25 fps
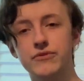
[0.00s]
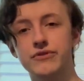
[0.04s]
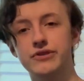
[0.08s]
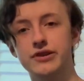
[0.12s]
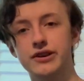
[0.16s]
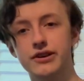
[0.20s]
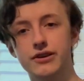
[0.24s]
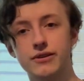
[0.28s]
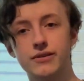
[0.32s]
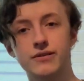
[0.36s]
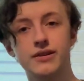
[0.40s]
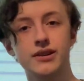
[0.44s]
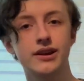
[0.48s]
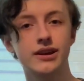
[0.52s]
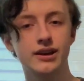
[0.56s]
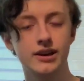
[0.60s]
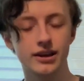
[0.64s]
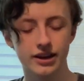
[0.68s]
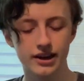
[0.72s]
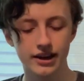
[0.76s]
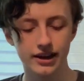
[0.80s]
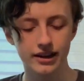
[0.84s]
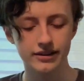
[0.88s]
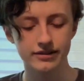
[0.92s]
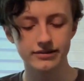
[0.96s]
sticker.
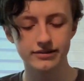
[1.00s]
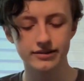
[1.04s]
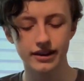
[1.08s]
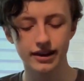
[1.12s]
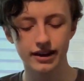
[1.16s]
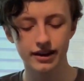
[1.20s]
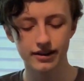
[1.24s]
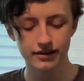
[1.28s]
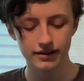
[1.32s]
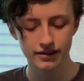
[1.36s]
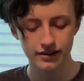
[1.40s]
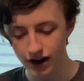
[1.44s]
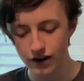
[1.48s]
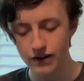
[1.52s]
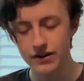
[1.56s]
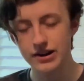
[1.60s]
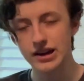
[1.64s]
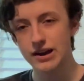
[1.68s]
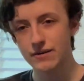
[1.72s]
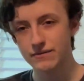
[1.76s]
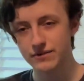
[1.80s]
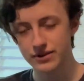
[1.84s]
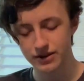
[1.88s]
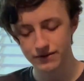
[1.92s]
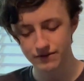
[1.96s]
Kind of sad. I already
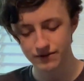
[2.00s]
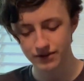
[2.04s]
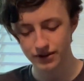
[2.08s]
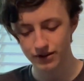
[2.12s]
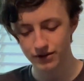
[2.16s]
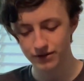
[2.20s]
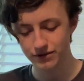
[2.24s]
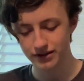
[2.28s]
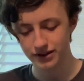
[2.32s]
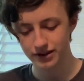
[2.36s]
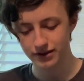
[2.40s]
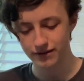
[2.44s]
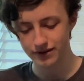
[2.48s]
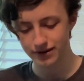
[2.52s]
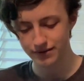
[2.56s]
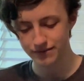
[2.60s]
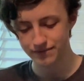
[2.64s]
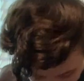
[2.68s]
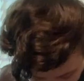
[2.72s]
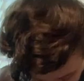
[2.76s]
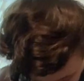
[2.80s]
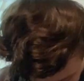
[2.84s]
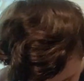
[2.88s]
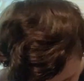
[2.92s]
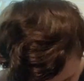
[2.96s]
have enough of those anyway.
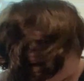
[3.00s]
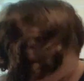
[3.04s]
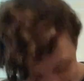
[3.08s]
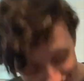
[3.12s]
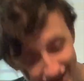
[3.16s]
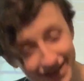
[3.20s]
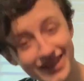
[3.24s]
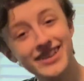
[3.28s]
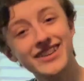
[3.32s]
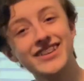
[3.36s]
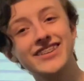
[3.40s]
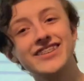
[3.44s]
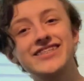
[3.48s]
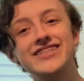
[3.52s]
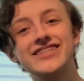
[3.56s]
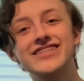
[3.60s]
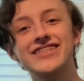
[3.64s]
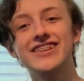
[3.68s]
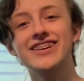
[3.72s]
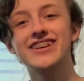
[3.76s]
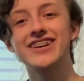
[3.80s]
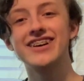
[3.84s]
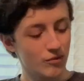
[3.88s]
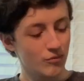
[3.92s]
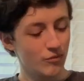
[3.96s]
There it is.
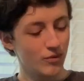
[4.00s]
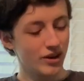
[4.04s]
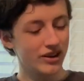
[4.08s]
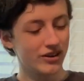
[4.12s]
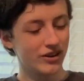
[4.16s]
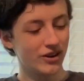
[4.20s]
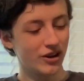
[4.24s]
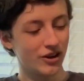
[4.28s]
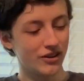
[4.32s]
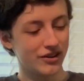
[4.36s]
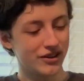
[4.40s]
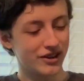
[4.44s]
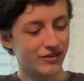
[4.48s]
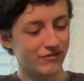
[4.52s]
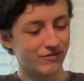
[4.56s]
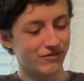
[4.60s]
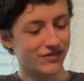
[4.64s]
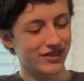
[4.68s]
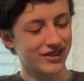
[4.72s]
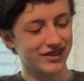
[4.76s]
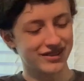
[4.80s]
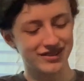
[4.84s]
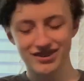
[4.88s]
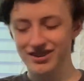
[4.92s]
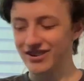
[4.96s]
Been waiting all day for
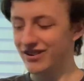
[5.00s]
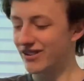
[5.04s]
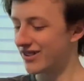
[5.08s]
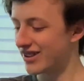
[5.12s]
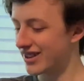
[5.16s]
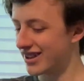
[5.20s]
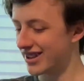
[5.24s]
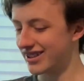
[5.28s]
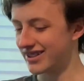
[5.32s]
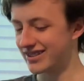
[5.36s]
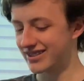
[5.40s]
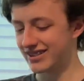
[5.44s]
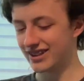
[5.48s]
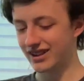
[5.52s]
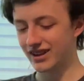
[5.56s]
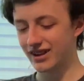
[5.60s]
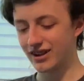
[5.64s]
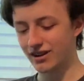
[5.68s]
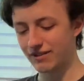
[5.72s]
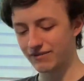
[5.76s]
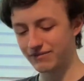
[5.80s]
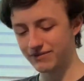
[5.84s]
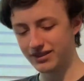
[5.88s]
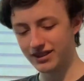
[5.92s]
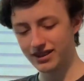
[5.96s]
this, so let's take
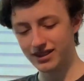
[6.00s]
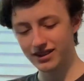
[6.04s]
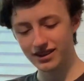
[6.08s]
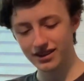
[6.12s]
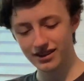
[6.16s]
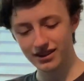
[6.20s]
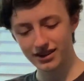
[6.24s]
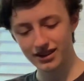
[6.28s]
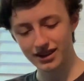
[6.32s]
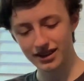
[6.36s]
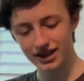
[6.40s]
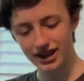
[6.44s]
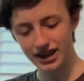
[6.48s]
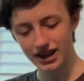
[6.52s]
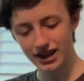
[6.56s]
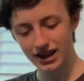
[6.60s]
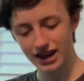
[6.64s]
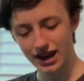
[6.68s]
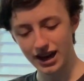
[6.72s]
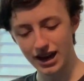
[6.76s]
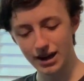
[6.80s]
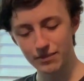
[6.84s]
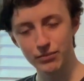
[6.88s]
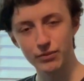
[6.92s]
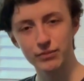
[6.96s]
off the
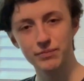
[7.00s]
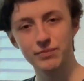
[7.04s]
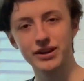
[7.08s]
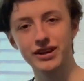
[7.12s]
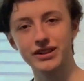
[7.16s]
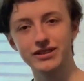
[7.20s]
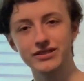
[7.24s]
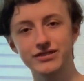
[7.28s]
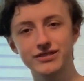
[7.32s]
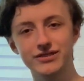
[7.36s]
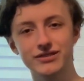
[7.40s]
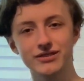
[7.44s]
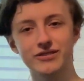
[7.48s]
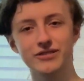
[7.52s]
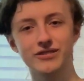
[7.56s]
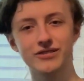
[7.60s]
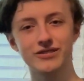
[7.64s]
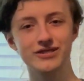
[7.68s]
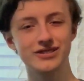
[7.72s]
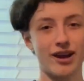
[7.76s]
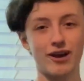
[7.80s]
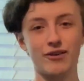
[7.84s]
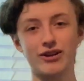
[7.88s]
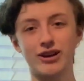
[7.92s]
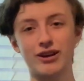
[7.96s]
Apple
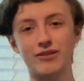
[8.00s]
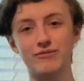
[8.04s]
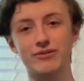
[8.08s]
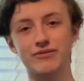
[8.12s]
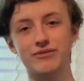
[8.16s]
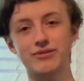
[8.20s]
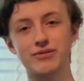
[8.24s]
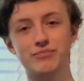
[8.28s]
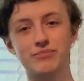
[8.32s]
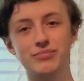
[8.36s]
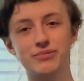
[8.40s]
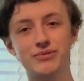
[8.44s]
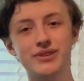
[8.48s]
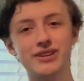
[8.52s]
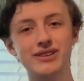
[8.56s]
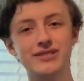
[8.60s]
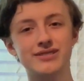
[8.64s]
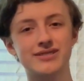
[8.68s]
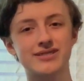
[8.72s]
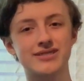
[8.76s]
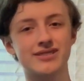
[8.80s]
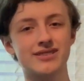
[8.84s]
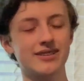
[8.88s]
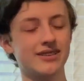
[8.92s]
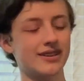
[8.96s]
Pencil. I'll have a
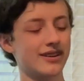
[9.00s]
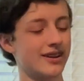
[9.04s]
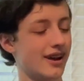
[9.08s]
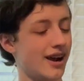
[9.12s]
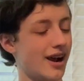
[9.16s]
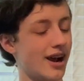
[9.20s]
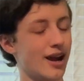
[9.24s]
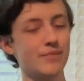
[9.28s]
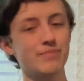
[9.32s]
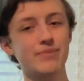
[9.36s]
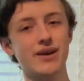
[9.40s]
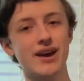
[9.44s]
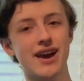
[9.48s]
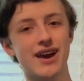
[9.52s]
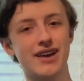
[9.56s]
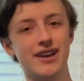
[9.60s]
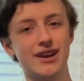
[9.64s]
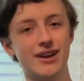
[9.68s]
complete iPad